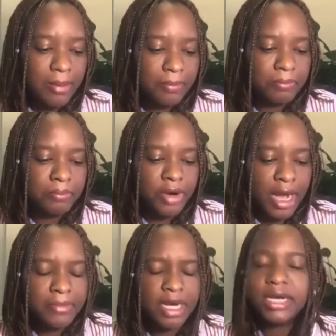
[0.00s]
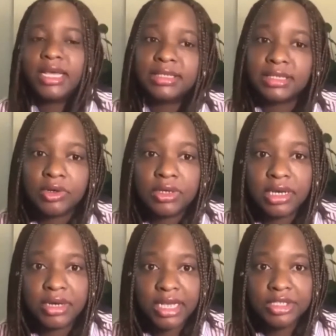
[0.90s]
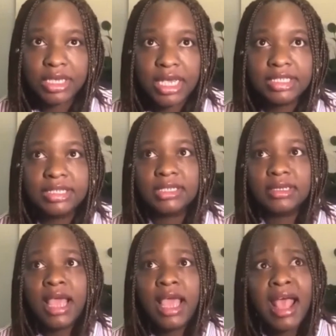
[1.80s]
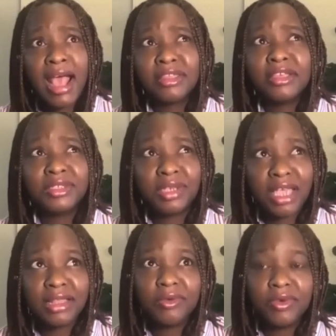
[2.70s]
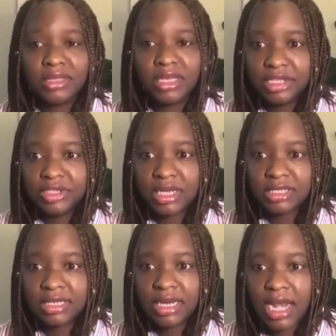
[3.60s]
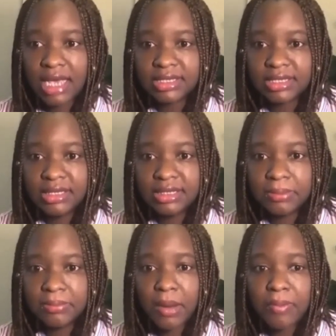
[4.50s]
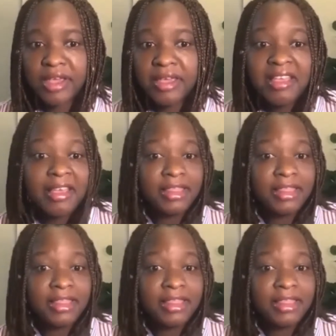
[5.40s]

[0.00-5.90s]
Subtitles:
Primary and Secondary Education, I think together with the education cluster in Zimbabwe, they